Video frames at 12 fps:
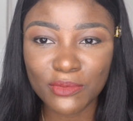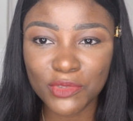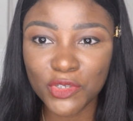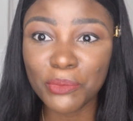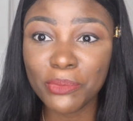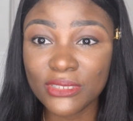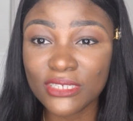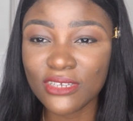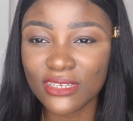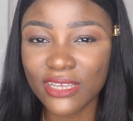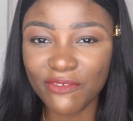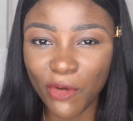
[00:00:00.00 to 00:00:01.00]
you're
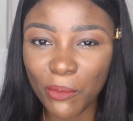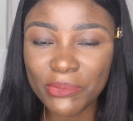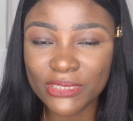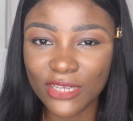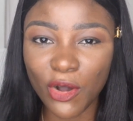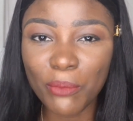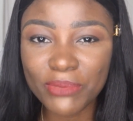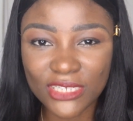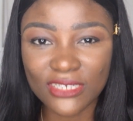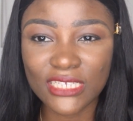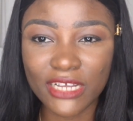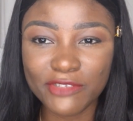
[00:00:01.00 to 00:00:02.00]

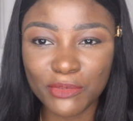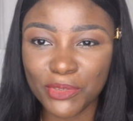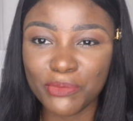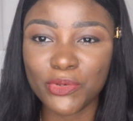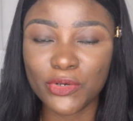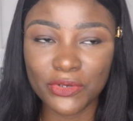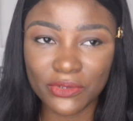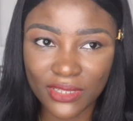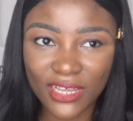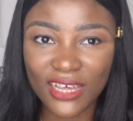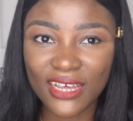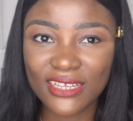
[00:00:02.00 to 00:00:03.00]
opening yourself to
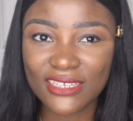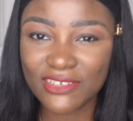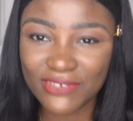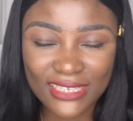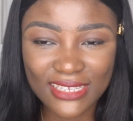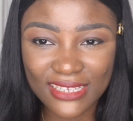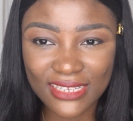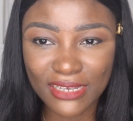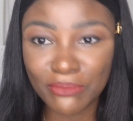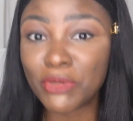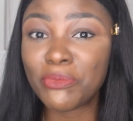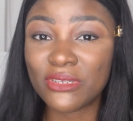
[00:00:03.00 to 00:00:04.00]
people's
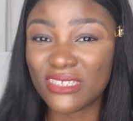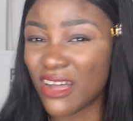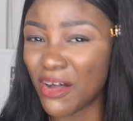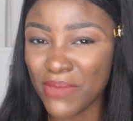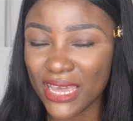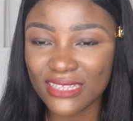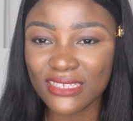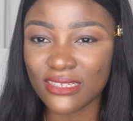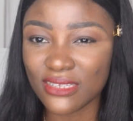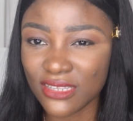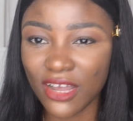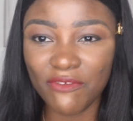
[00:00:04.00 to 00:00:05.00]
criticism, people's comments
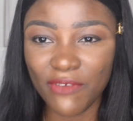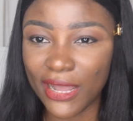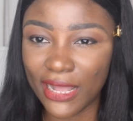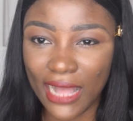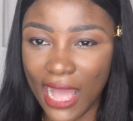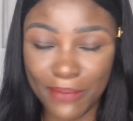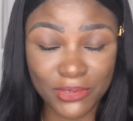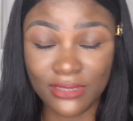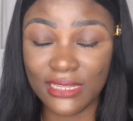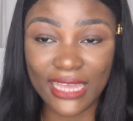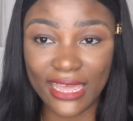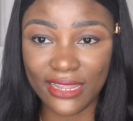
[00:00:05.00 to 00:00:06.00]
and stuff. I
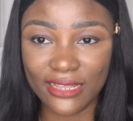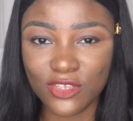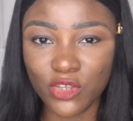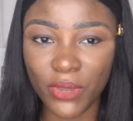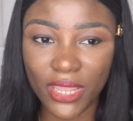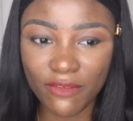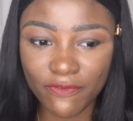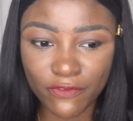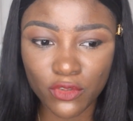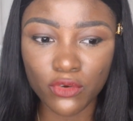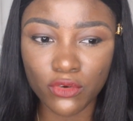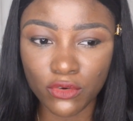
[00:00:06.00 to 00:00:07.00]
absolutely get it. So
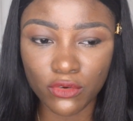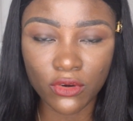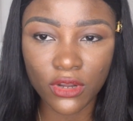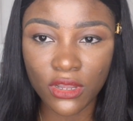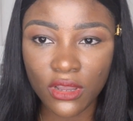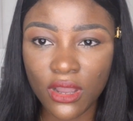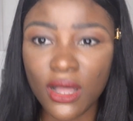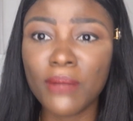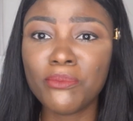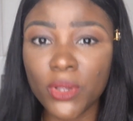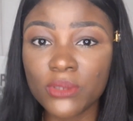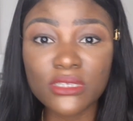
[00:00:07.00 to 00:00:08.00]
if you
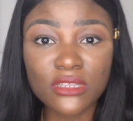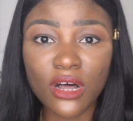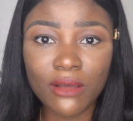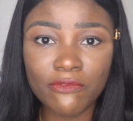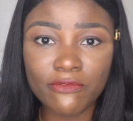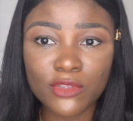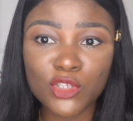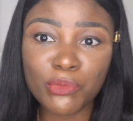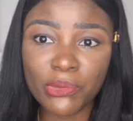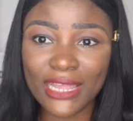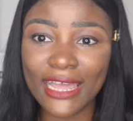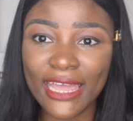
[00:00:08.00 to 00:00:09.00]
are bold enough to
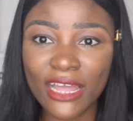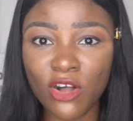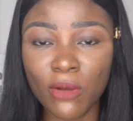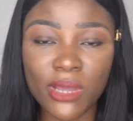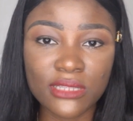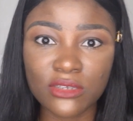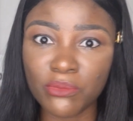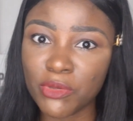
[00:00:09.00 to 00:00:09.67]
put a hate comment on